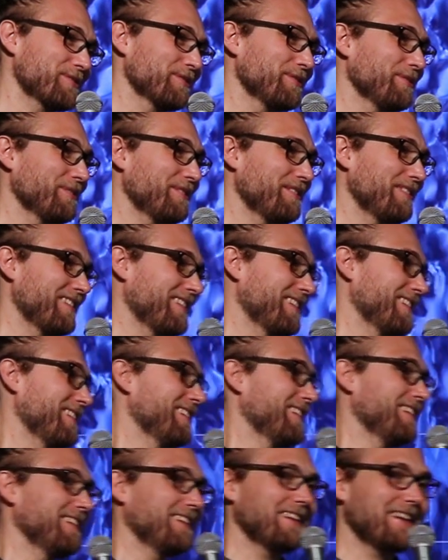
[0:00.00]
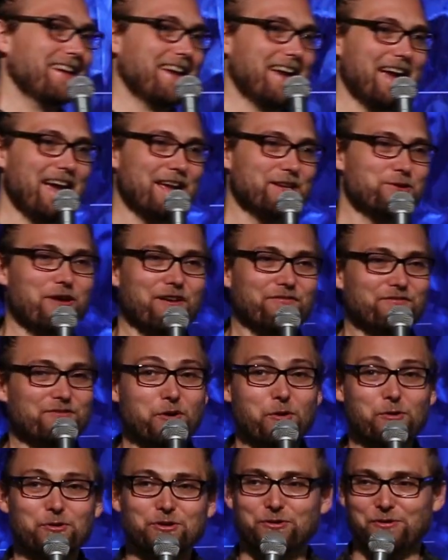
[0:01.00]
truth and you have
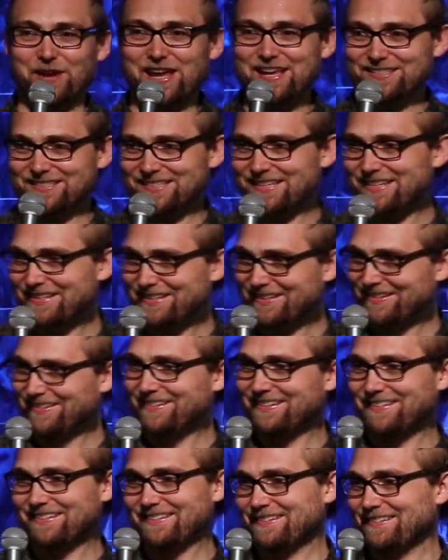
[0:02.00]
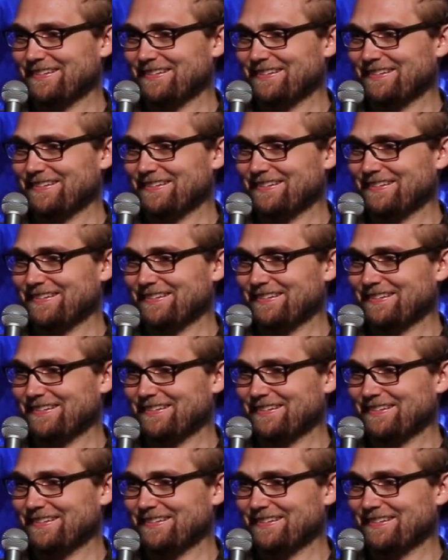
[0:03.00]
no grace in you,